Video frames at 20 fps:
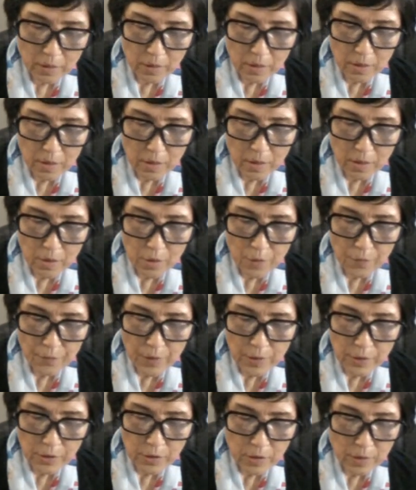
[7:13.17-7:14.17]
the
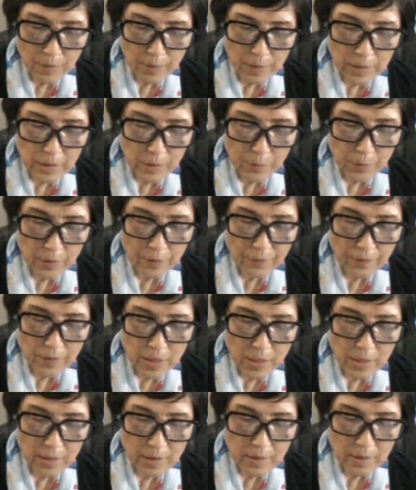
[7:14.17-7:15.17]
offender must be
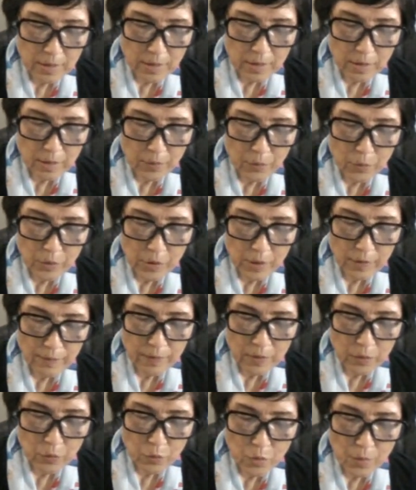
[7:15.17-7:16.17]
fined,
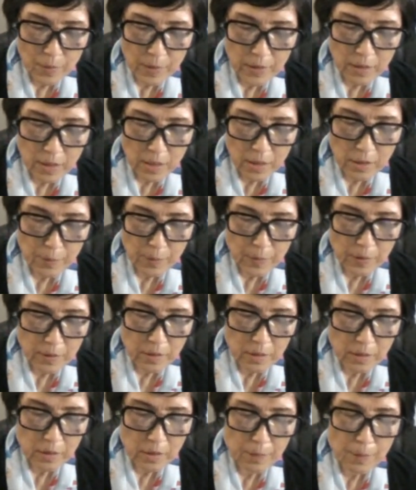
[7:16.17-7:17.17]
whatever the woman's husband
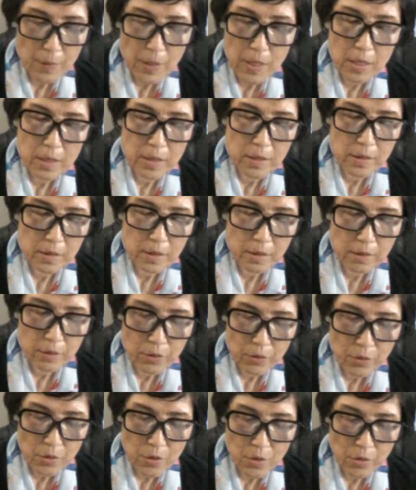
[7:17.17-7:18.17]
demands and the
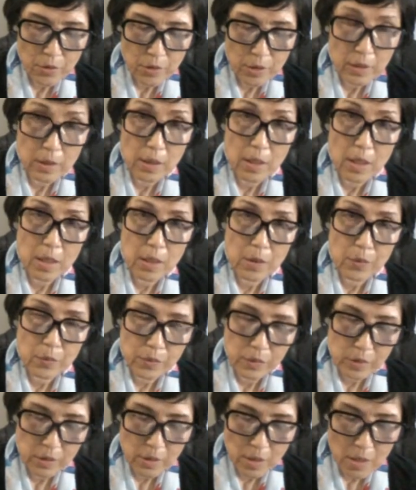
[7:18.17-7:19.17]
court
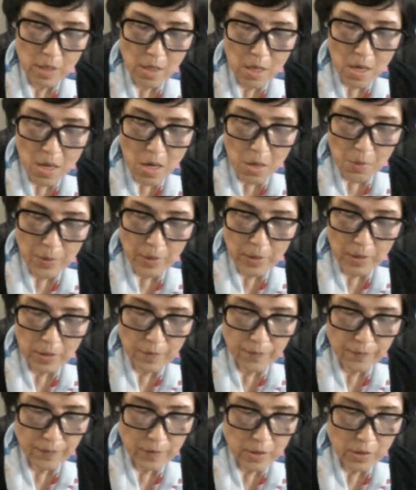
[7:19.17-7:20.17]
allows. But
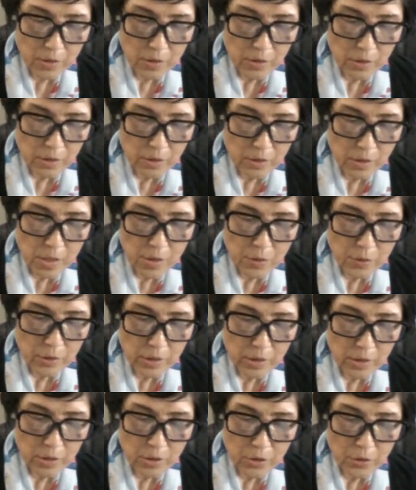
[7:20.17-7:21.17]
if there is a serious
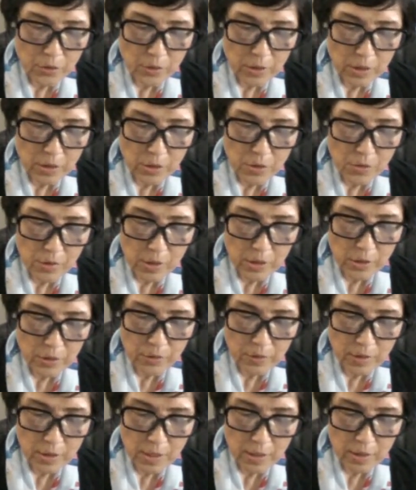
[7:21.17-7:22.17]
injury, you are to
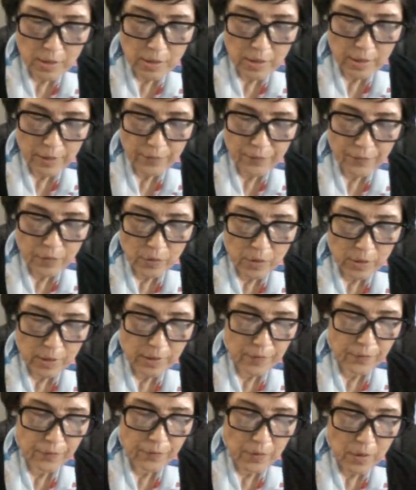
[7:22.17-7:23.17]
take life for
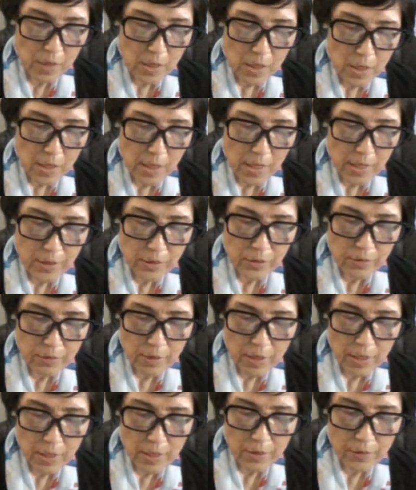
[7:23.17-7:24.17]
life, eye to
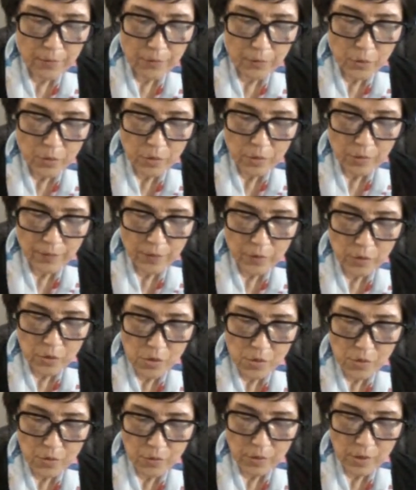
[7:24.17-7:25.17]
eye, tooth for
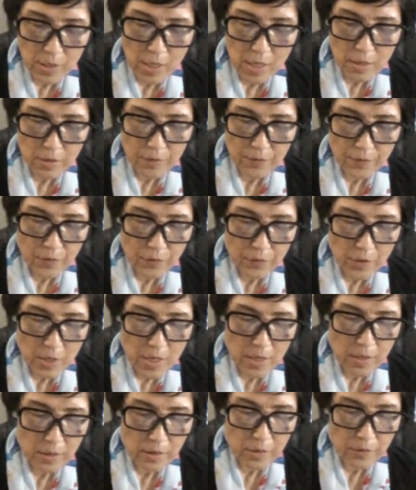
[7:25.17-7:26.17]
tooth, hand for
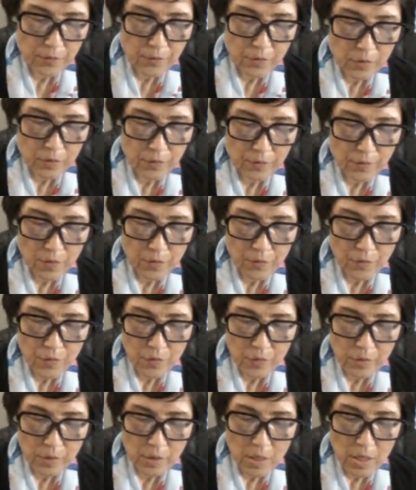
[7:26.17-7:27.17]
hand, foot for
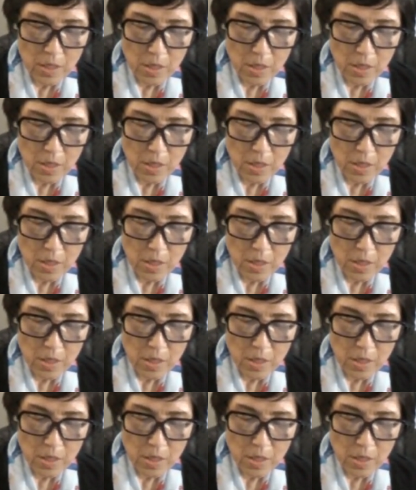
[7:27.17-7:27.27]
foot,